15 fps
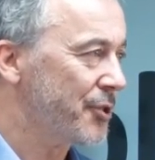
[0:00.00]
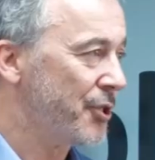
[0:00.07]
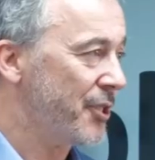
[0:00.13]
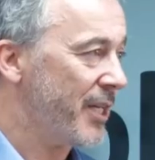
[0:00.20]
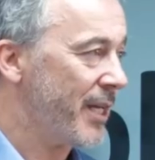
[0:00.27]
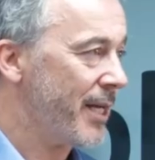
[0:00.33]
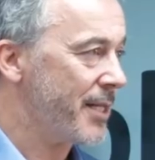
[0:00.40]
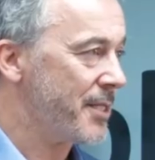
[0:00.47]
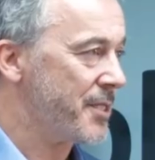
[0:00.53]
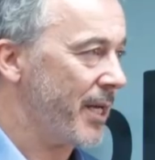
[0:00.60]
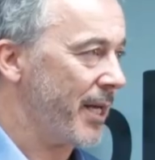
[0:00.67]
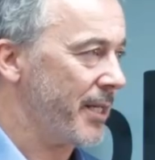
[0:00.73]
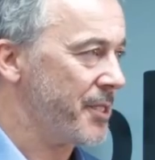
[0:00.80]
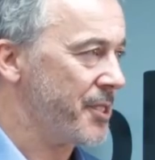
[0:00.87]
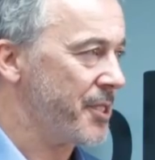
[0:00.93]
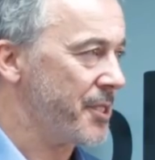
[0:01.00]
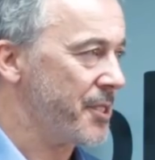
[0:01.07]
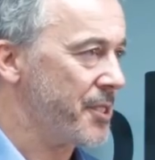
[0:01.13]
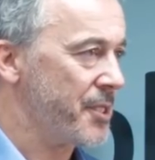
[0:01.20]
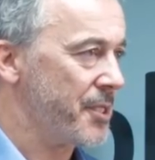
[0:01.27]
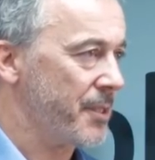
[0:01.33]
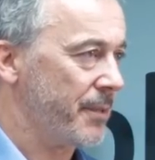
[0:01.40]
Today,
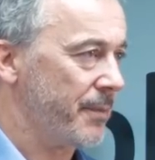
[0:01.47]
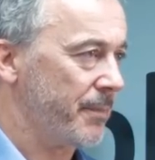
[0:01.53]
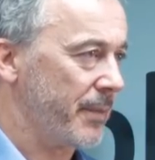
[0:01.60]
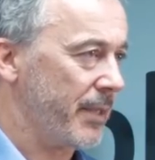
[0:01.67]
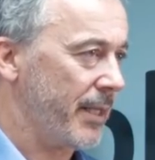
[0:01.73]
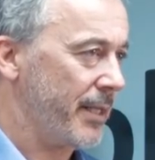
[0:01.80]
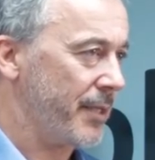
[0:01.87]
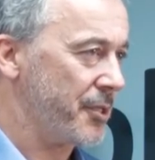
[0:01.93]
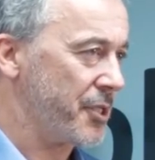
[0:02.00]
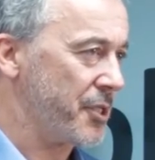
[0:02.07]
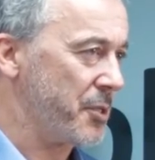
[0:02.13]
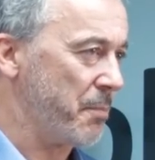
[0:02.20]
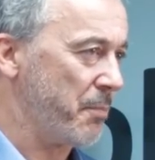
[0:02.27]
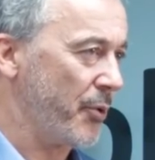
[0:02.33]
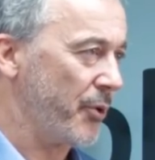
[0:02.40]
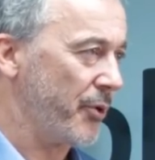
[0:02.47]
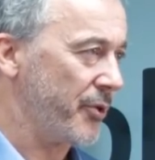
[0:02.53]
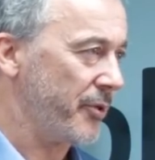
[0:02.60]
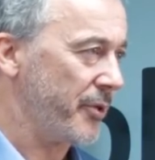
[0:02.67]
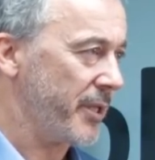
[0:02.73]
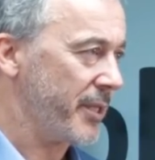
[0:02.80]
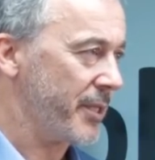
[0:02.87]
intelligence, I think this is a broad
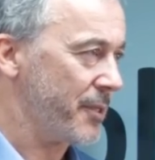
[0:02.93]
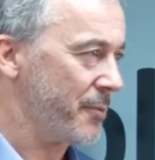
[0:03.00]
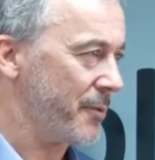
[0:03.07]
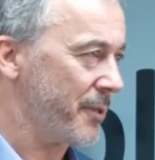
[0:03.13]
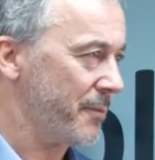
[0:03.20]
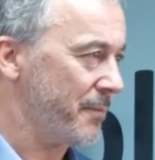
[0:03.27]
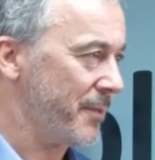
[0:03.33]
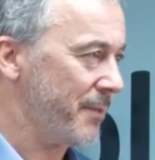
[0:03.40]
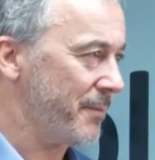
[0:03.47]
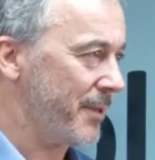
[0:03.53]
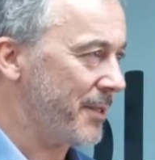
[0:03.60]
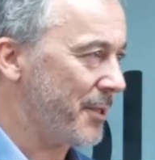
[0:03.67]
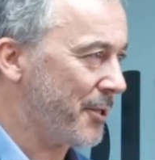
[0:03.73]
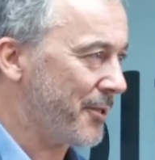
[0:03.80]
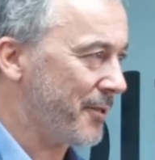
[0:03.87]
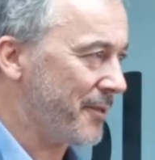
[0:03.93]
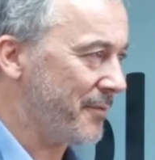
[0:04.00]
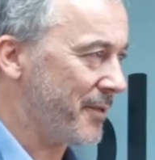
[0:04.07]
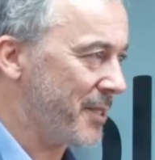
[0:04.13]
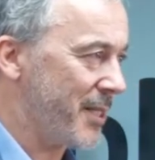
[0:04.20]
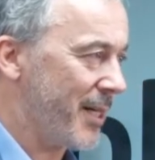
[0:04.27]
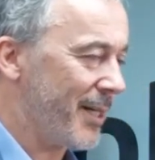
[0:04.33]
audience where you could have
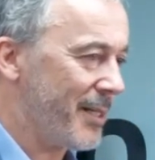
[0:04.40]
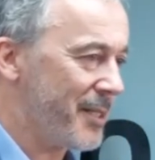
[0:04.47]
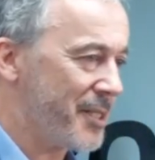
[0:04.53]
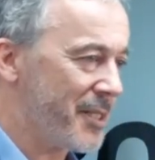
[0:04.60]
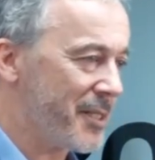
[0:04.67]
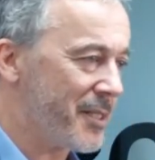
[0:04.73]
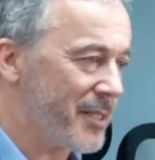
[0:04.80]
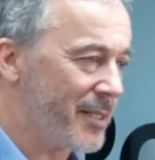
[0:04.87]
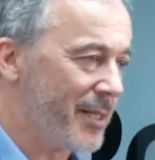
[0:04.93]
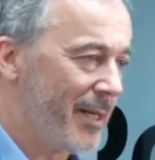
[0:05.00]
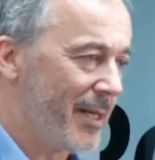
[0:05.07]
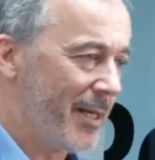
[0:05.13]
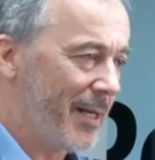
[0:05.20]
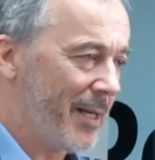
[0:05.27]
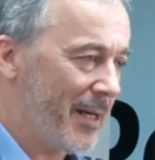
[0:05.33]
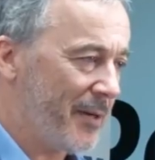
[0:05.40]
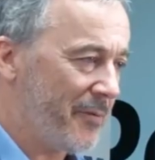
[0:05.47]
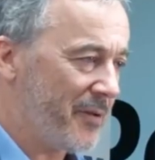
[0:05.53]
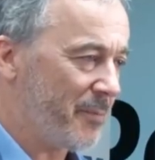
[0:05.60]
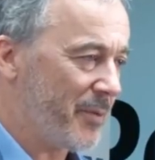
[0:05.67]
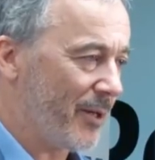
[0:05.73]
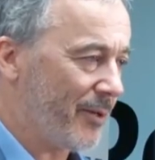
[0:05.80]
intelligence
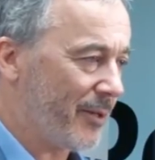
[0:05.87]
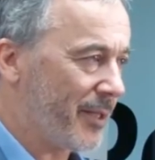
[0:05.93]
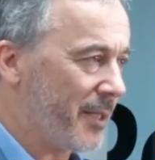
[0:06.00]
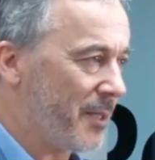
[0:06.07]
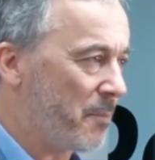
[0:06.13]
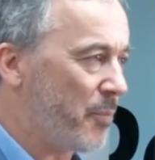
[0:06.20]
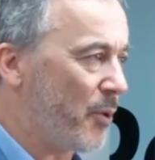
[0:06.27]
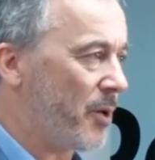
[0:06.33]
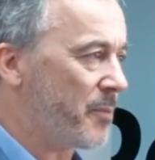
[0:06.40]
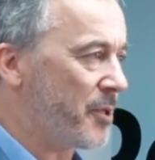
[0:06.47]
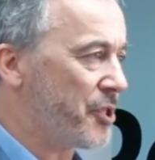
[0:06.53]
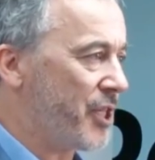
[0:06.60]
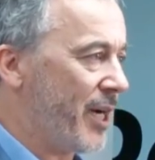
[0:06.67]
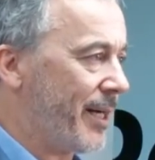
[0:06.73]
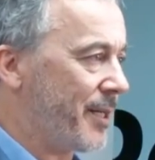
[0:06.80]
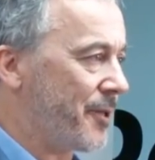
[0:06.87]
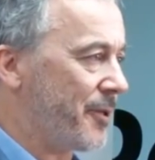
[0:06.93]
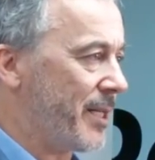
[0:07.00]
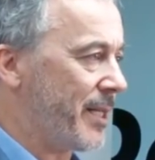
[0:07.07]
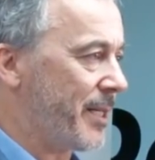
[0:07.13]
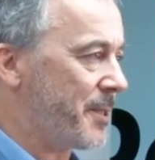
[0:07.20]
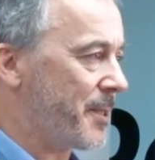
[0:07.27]
if you've been looking at a barber jacket
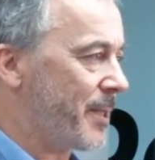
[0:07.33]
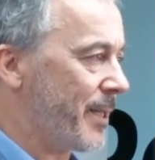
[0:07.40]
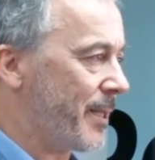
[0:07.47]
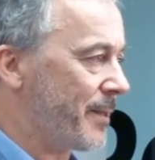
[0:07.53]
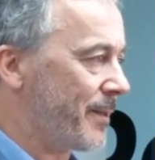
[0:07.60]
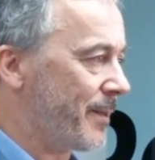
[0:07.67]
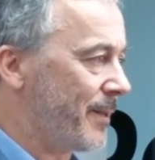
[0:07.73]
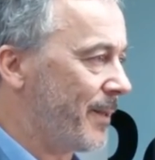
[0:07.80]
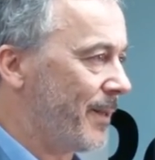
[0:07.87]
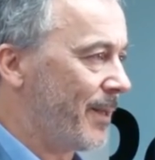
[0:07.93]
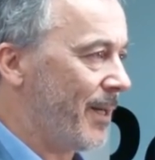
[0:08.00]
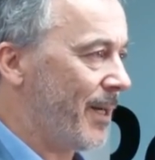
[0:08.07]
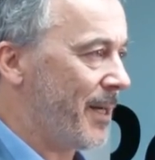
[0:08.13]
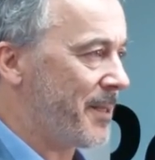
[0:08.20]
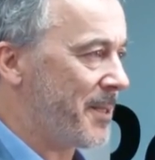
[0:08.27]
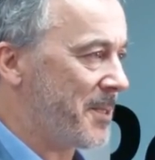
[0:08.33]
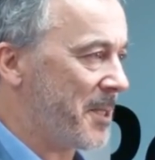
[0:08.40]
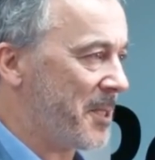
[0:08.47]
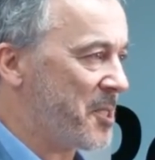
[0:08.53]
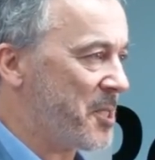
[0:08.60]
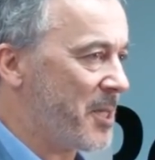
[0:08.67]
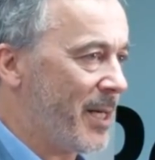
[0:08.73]
on the internet, and the
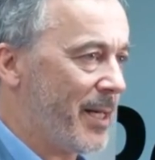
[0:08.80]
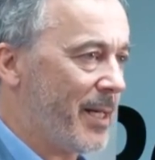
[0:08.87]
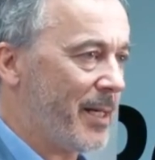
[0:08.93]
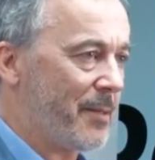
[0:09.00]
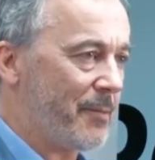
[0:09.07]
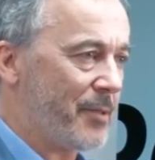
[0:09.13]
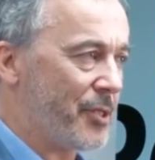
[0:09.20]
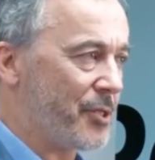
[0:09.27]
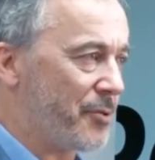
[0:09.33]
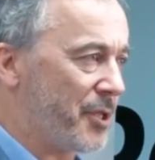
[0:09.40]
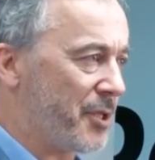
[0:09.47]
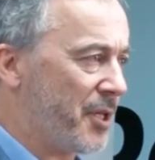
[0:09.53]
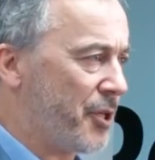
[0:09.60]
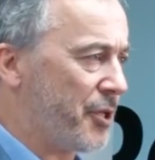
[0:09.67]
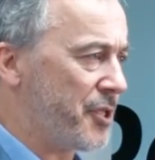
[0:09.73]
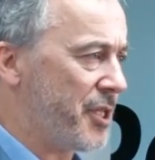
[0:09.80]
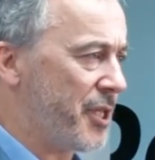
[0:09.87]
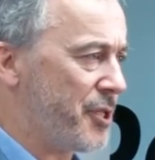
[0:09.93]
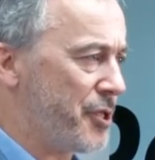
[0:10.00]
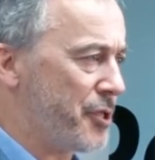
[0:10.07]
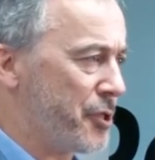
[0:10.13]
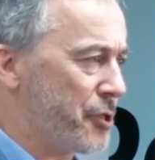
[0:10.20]
next day you sort of
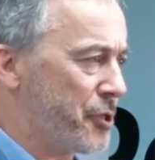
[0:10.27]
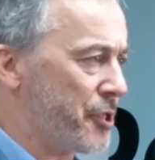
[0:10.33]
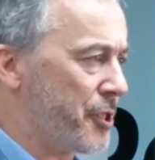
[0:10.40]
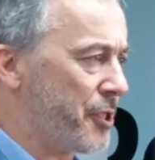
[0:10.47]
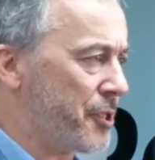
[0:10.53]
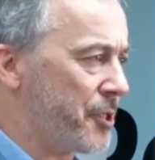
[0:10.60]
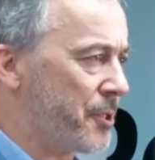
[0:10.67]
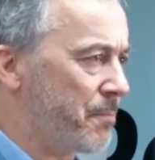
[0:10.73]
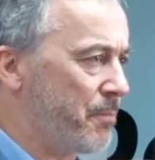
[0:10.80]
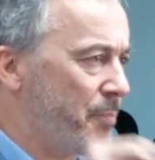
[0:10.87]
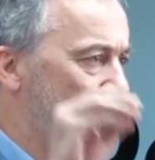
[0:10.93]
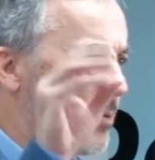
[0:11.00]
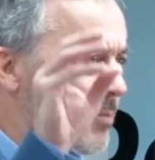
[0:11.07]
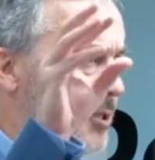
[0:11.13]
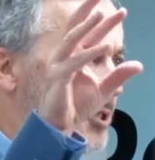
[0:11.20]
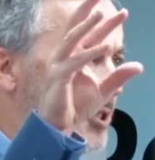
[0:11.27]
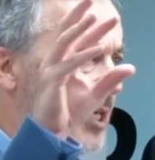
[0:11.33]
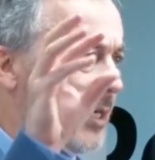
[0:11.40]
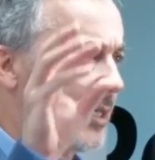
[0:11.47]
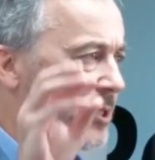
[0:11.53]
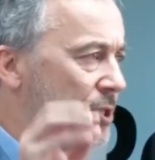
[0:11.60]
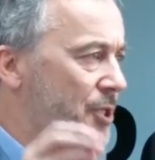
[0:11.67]
continue your search, barber
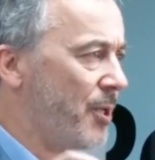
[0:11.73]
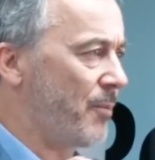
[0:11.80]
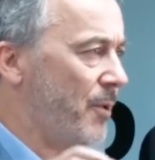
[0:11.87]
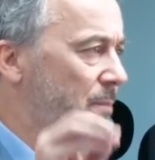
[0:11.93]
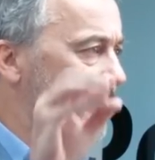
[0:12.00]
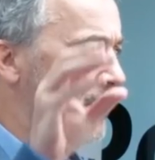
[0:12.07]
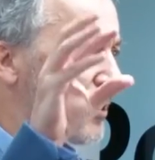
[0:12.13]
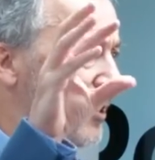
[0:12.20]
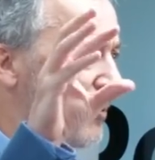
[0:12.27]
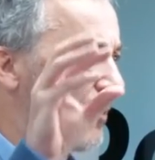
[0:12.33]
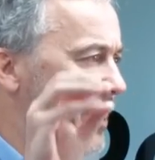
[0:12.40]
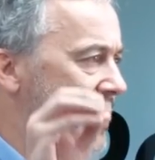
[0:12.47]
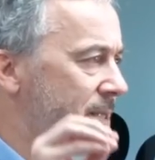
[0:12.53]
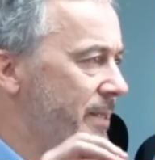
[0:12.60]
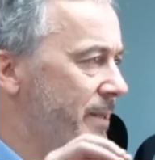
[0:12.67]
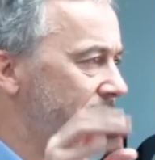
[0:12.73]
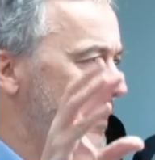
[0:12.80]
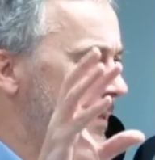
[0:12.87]
jackets come up on your right,